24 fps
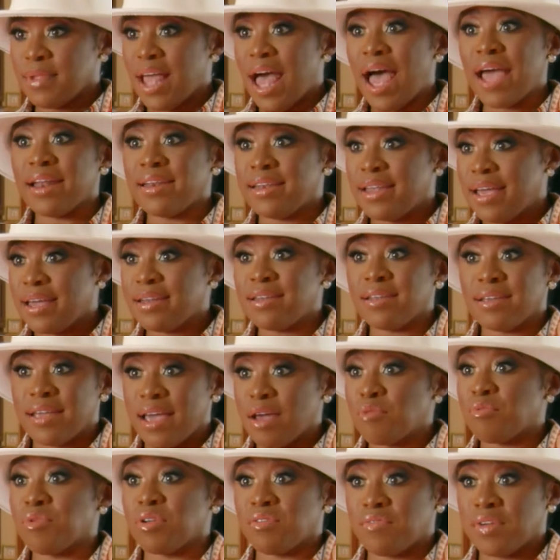I tend to
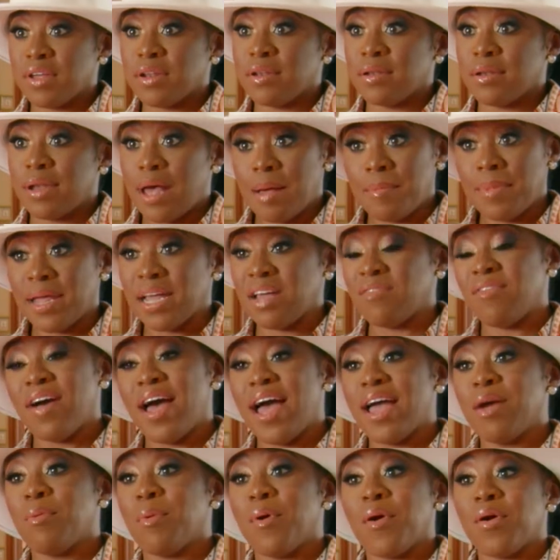get rid of it. I'm like, if
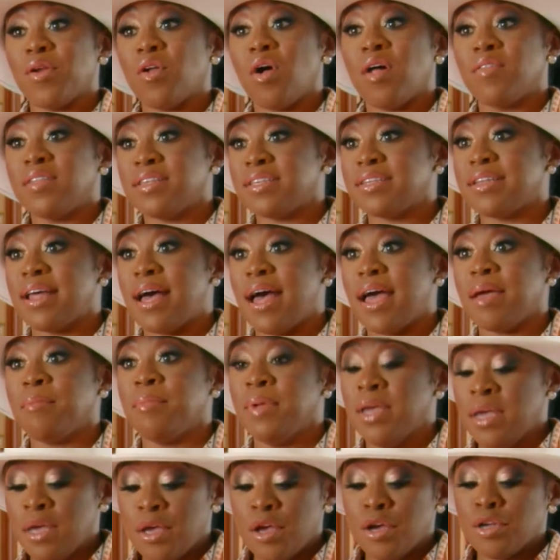I ain't wear it all this time,
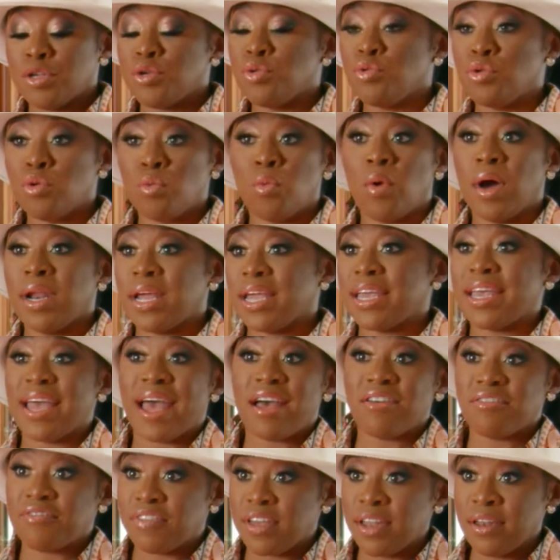2 to 1, it
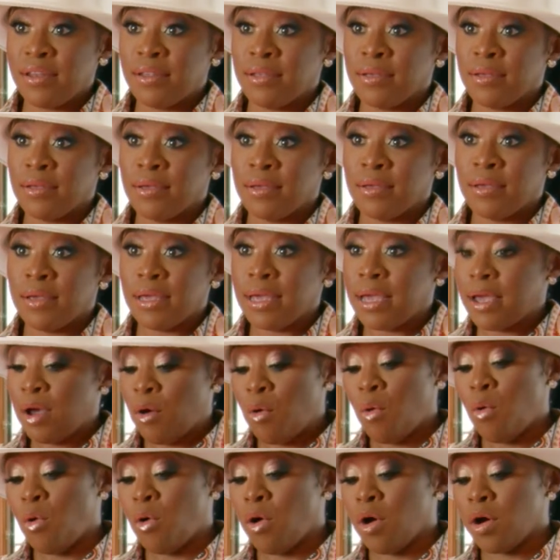can't fit.
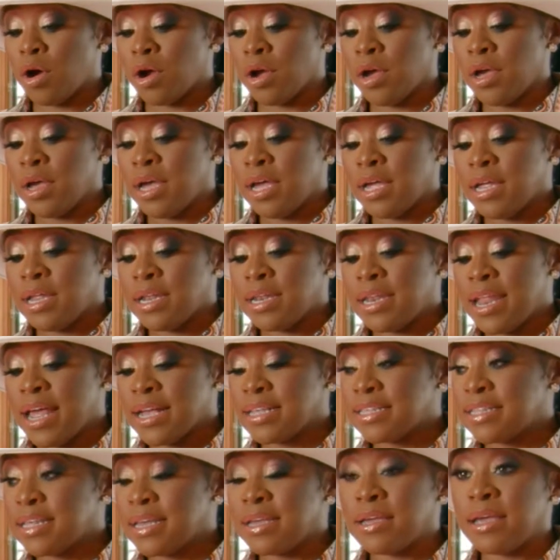Or
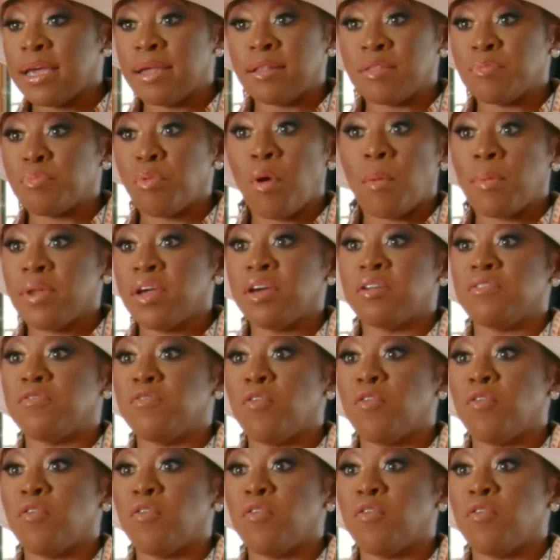next thing, it's probably gonna